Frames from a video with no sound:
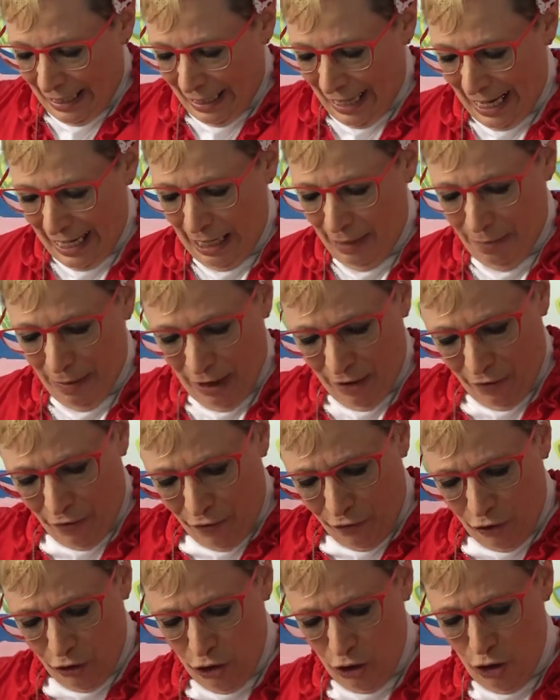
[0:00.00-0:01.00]
ladybug
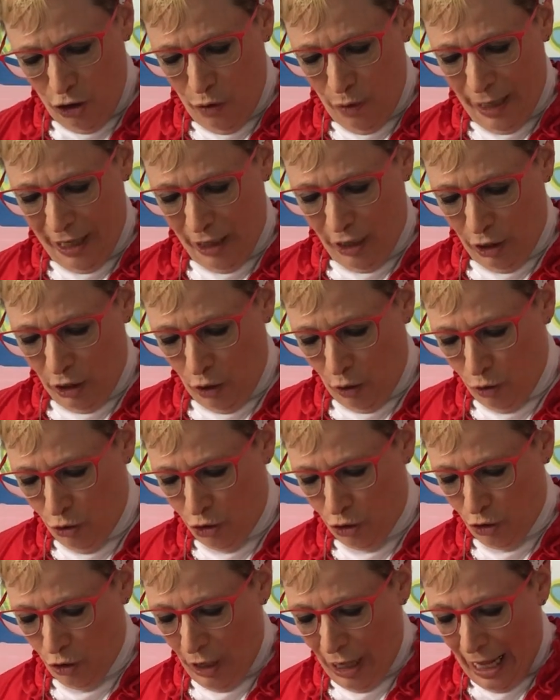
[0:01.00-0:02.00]
flew in
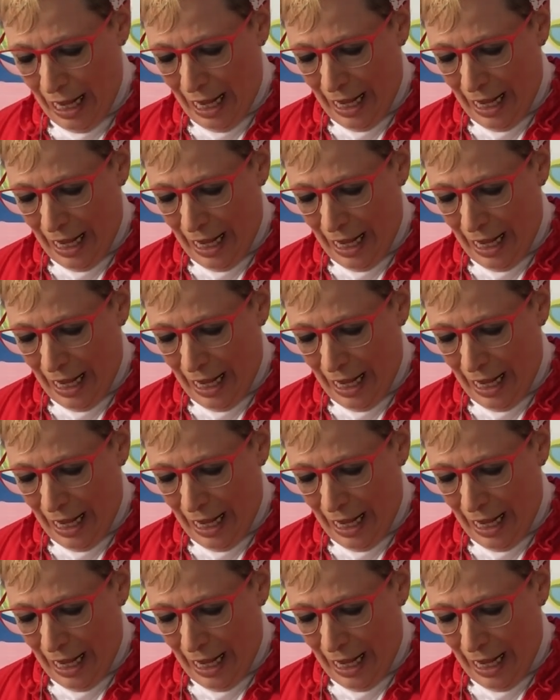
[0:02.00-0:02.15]
closer,